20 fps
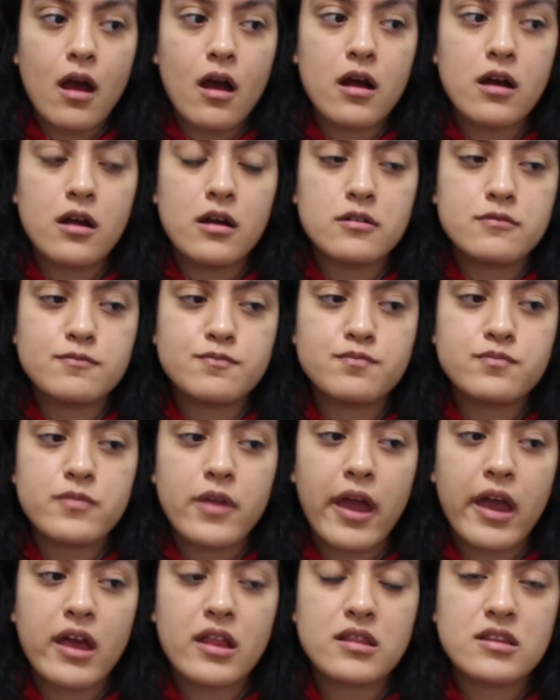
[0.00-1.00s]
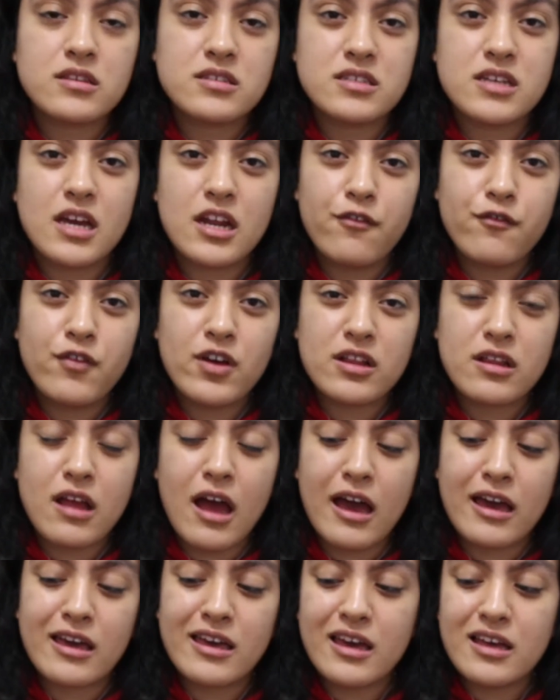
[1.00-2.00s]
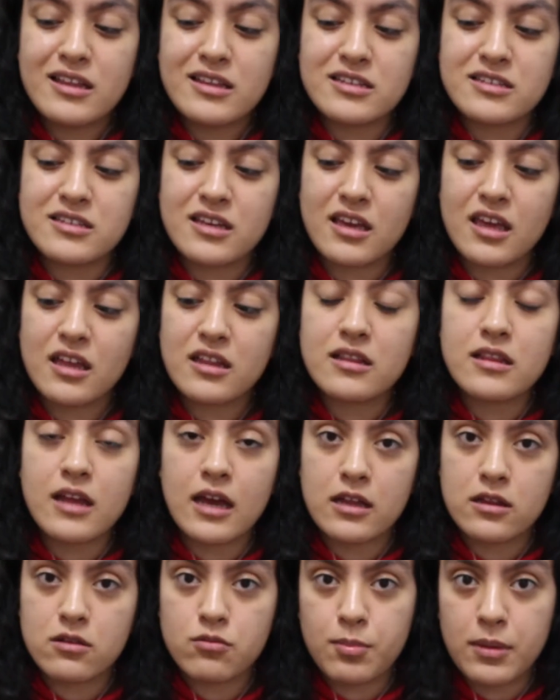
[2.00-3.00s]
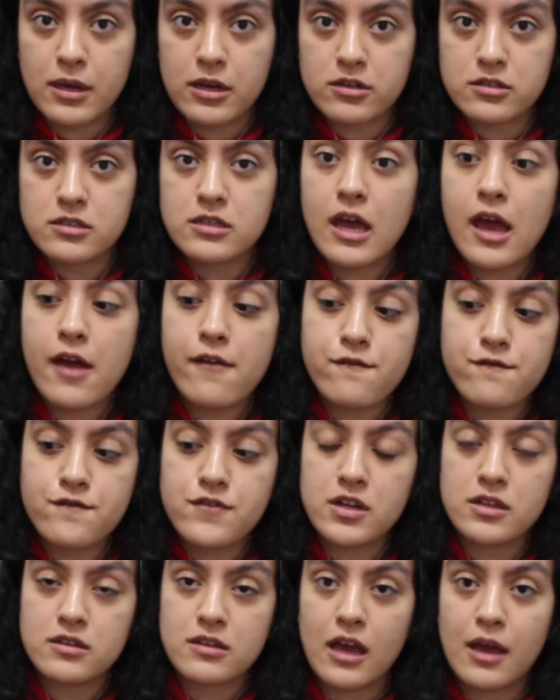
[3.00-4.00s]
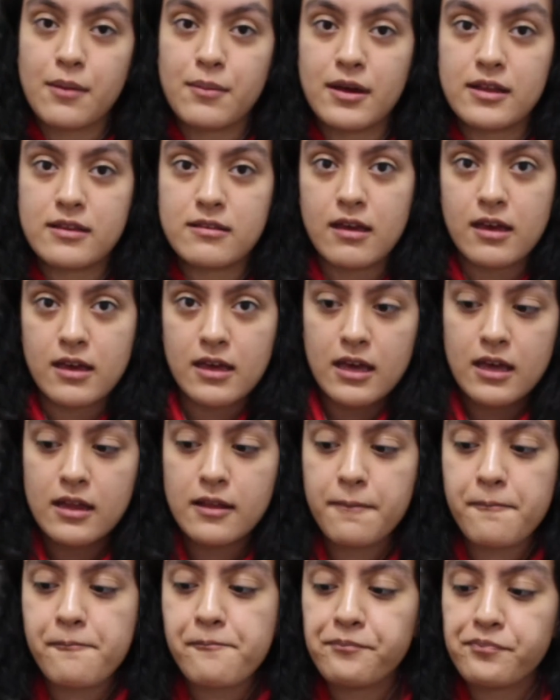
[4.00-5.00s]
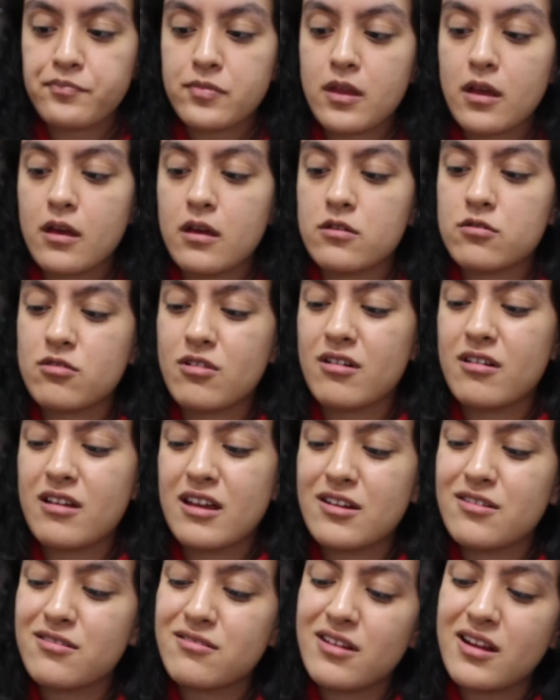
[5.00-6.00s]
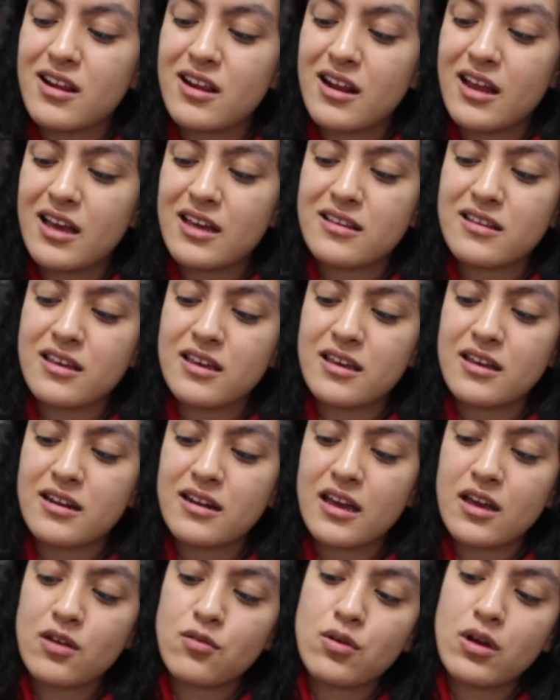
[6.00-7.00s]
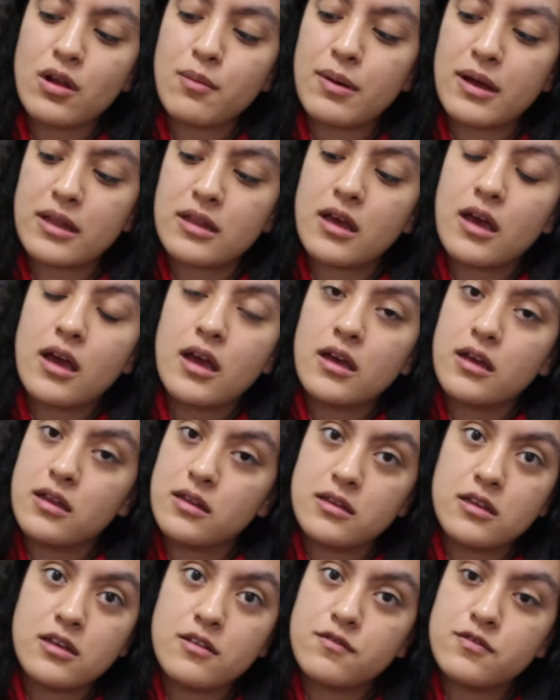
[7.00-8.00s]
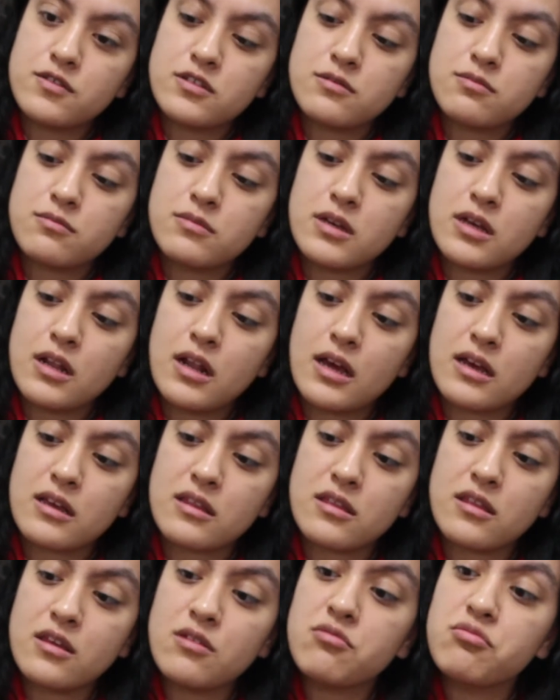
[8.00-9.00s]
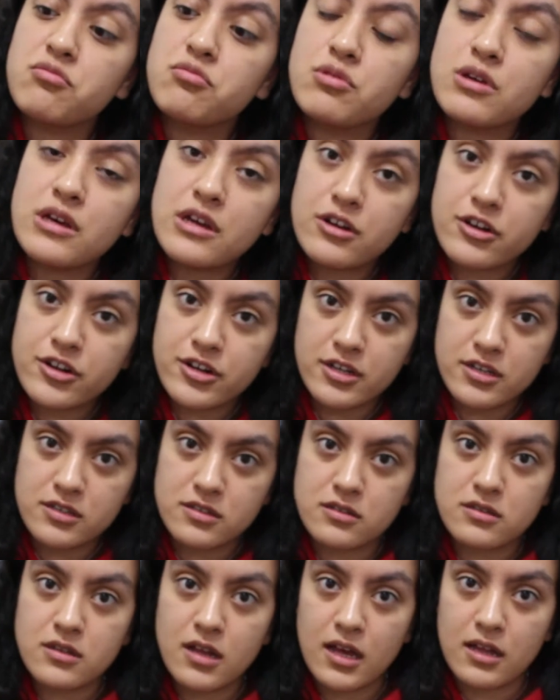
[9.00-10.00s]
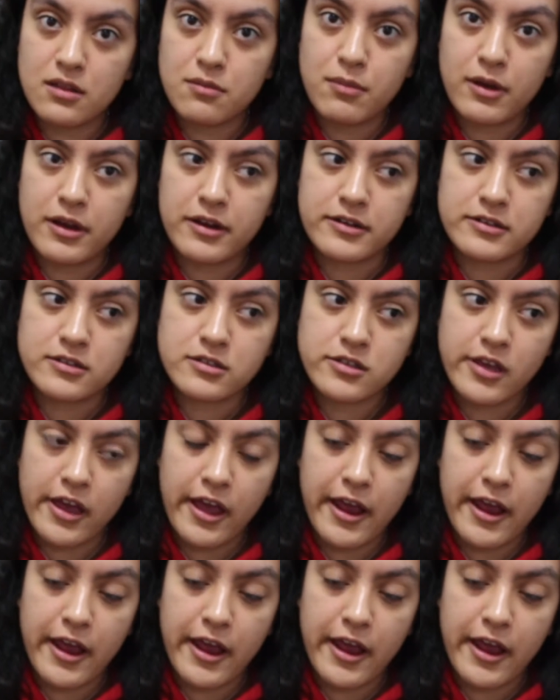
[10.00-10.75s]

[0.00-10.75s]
Um, and the side effect I get is I get nightmares every time I take it. So I, I don't really like taking NyQuil, but it gives me like the weirdest nightmares.